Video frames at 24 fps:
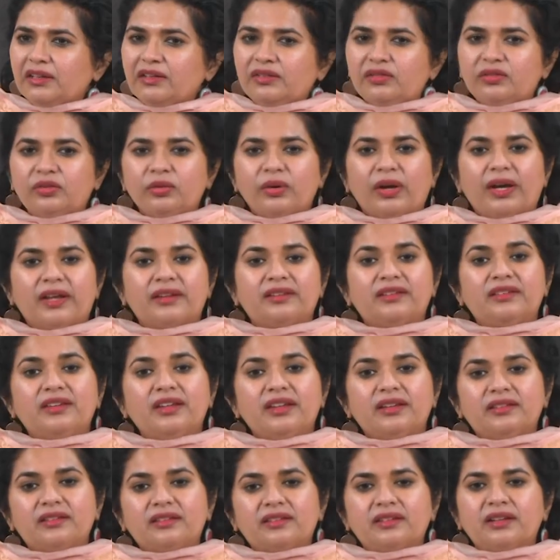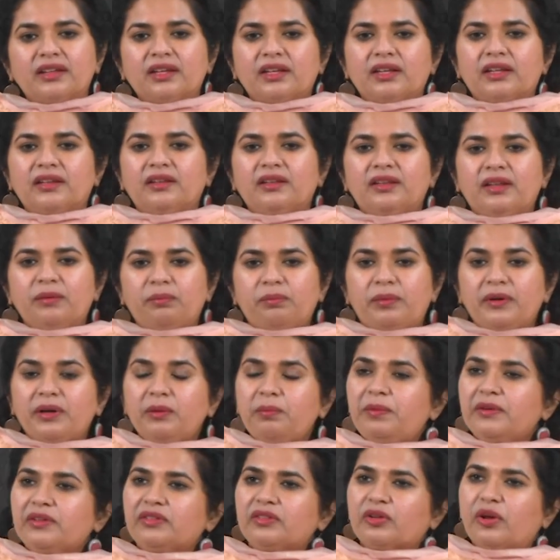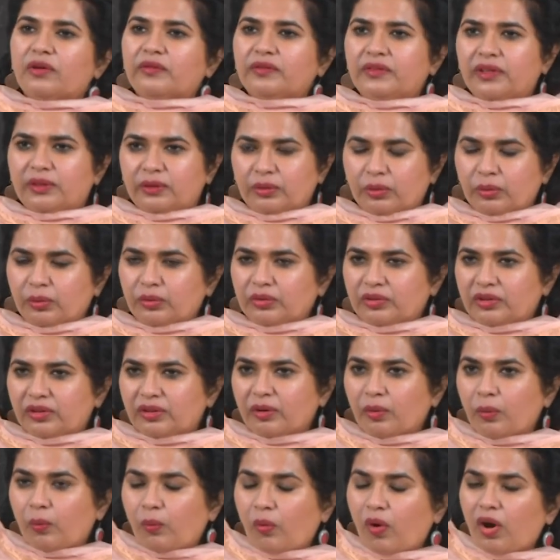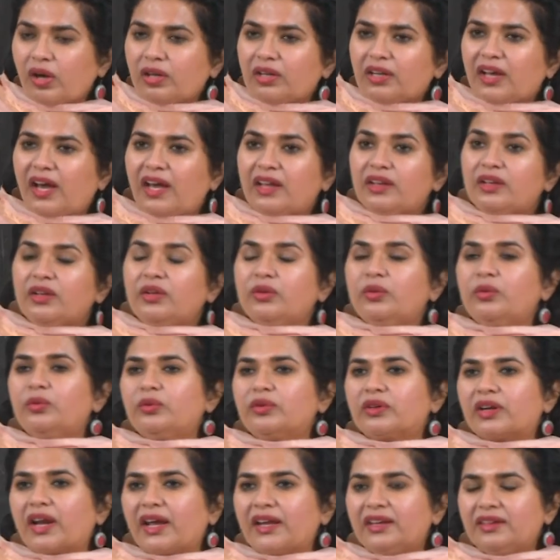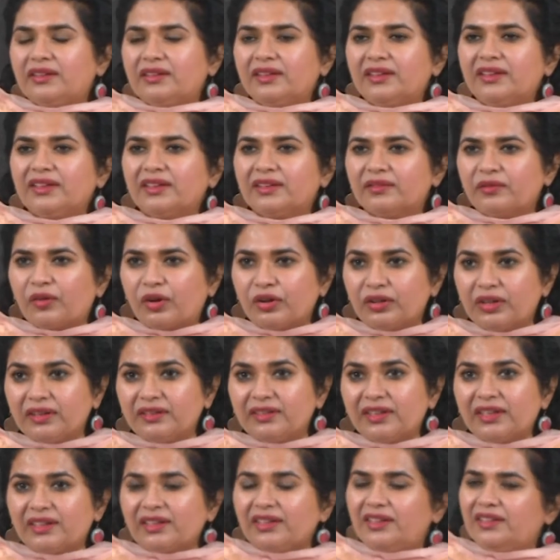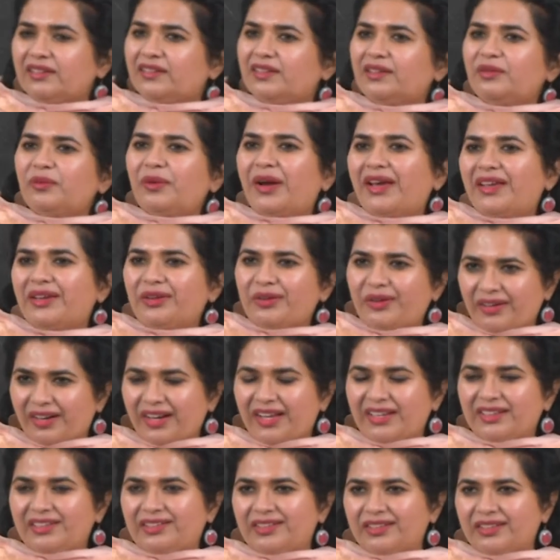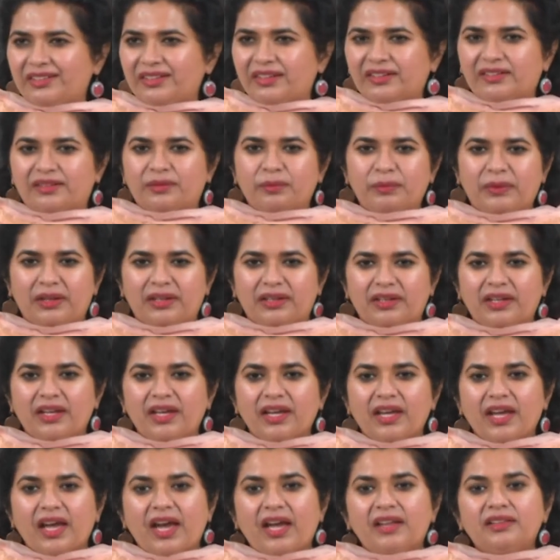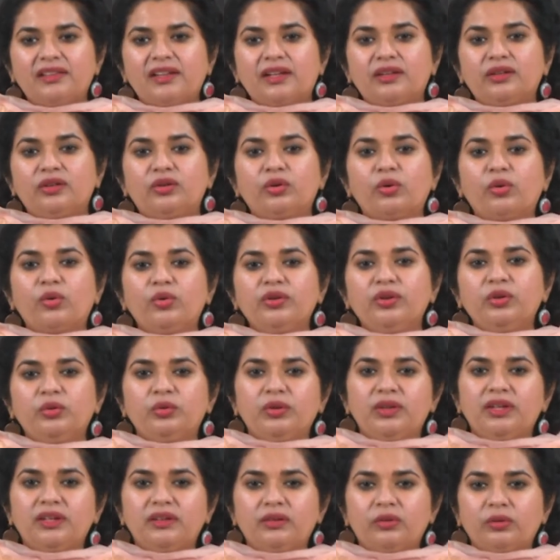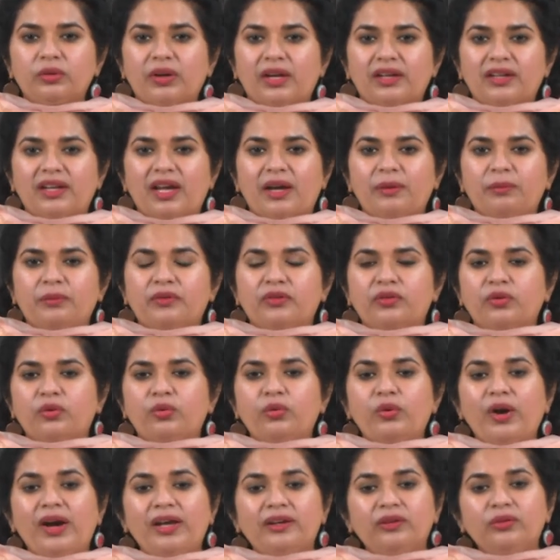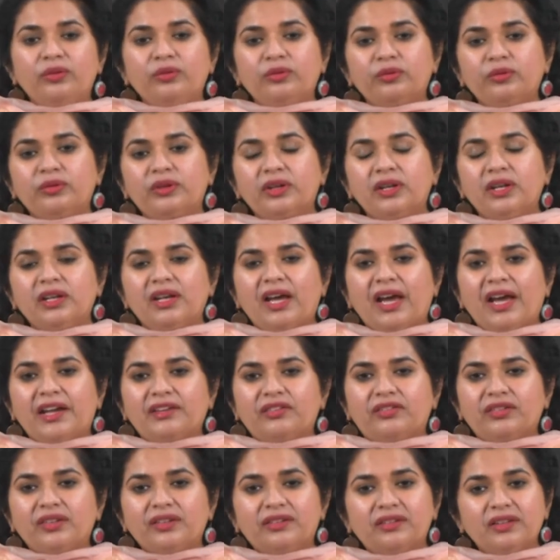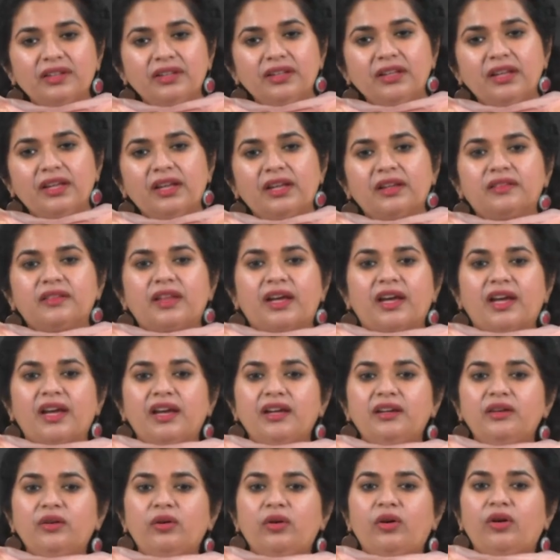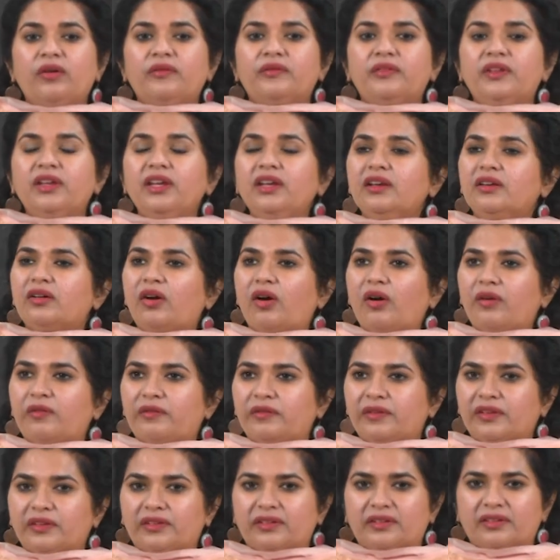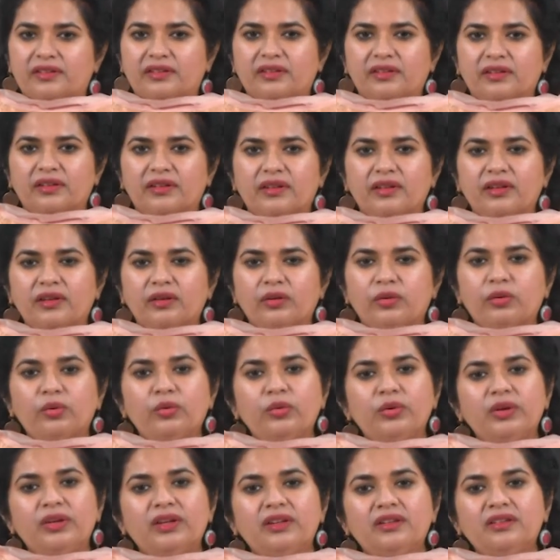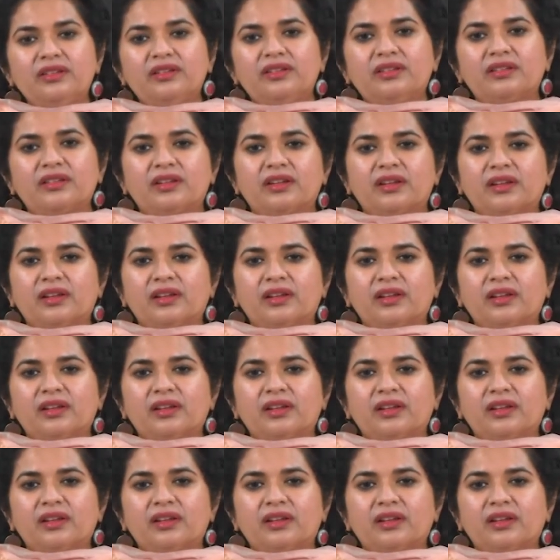is to assess the purpose of the note. What are you writing? What is the reason why you are writing this mail? And the tone you need to adapt. So, who are you addressing? The head of the office, who is